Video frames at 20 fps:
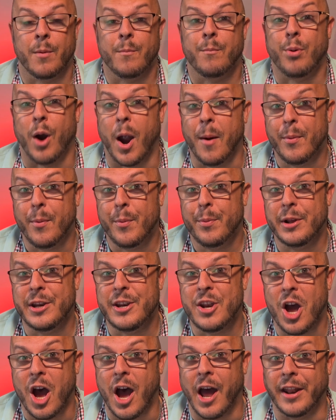Probably
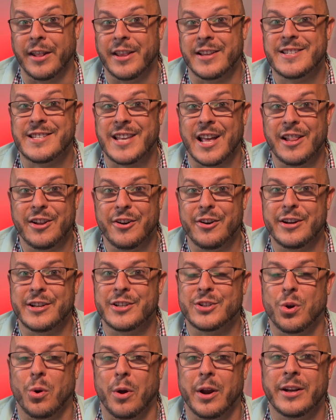not. The seller is
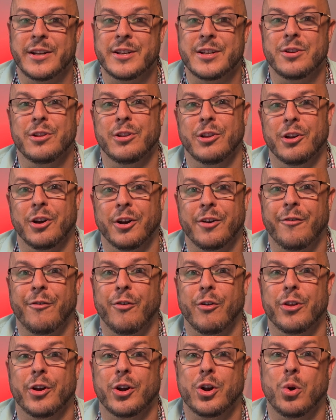going to look for
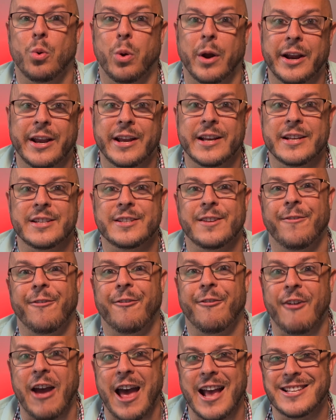the quickest,
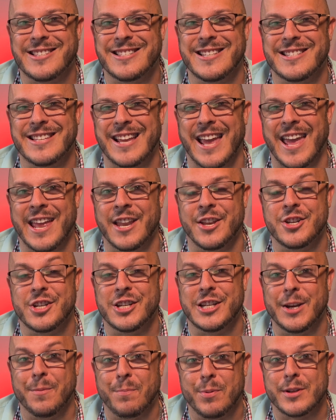fastest, and
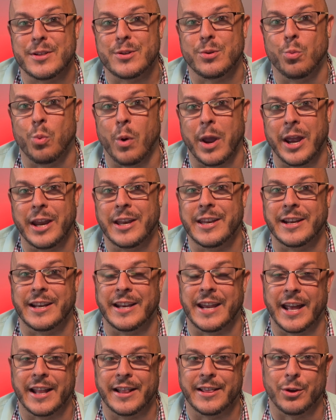cheapest way to
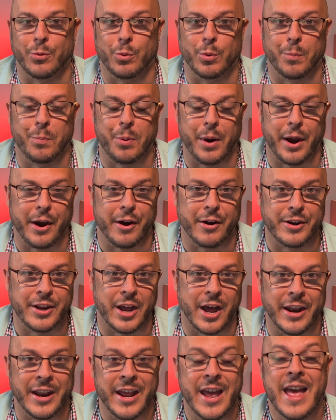get the repair
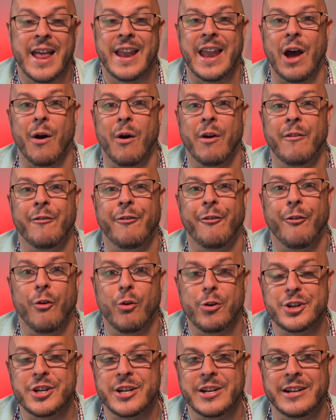done. Now,
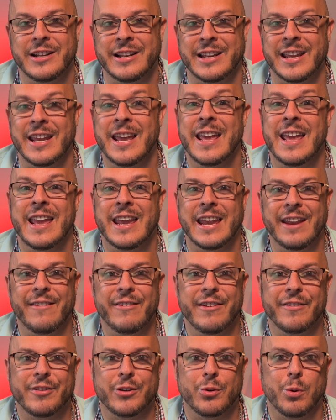unfortunately, even
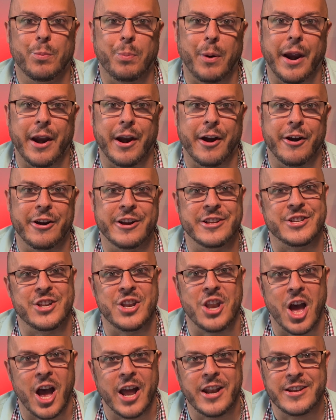if the repair is
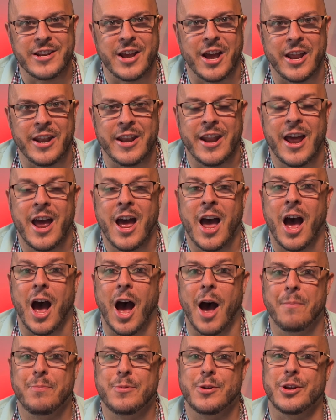not done
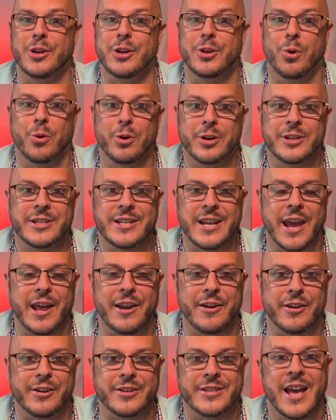up to your
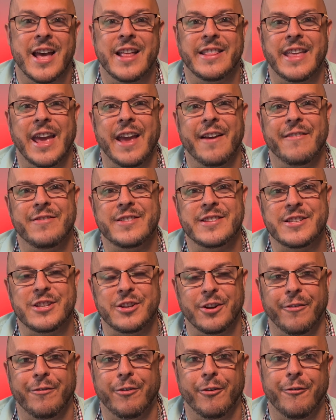standards, they have
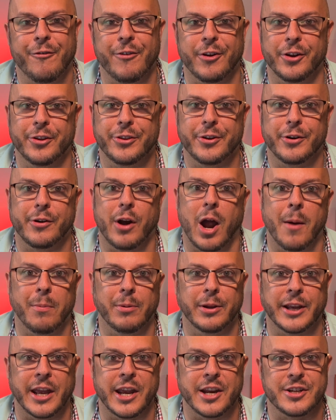still fulfilled their
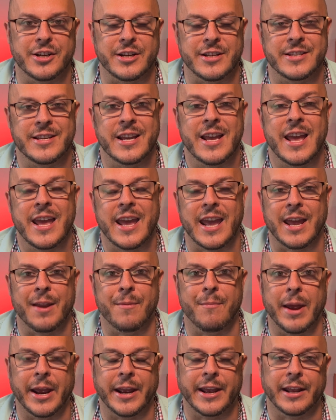obligations in
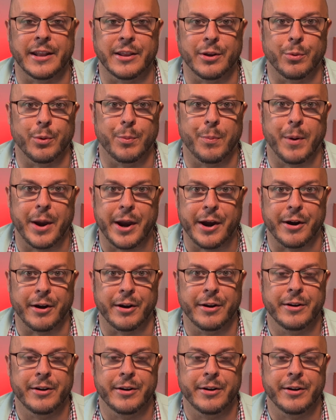making the repair.